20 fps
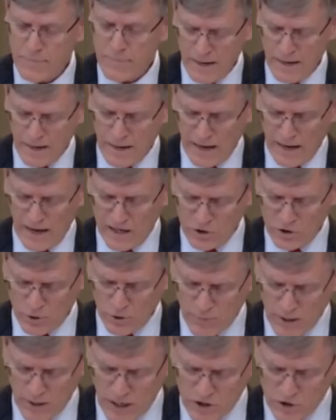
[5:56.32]

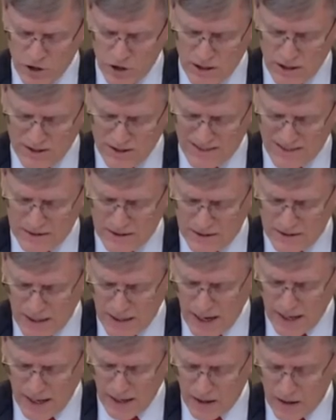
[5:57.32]
Azerbaijan's
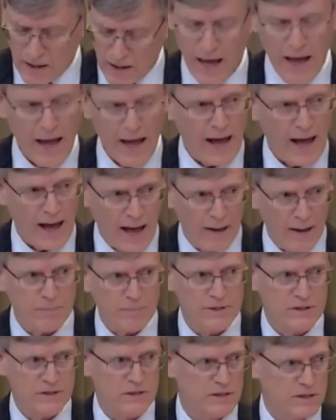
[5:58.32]
denial
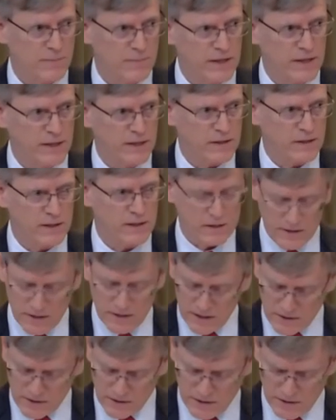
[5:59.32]
happens to be
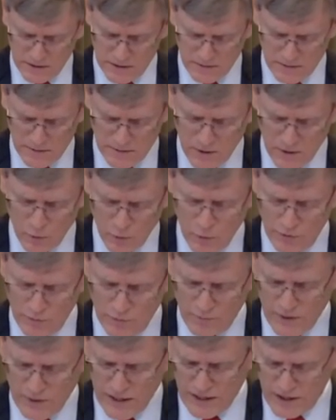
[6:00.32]
inconsistent with
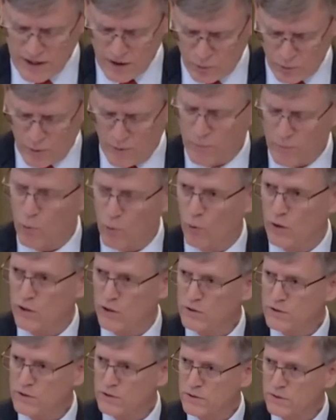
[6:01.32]
media
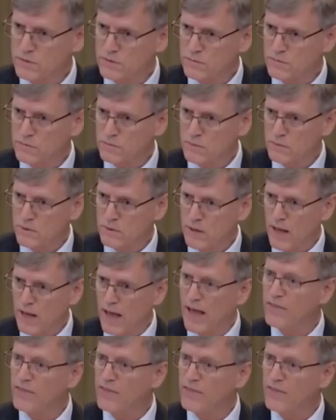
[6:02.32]
reports and